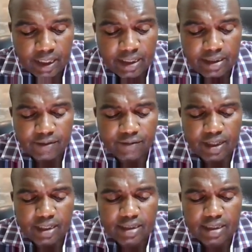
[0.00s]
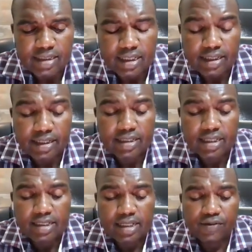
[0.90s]
I leave that as an
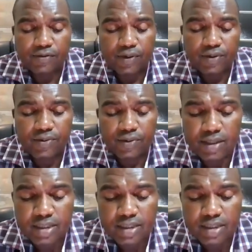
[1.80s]
exercise for you to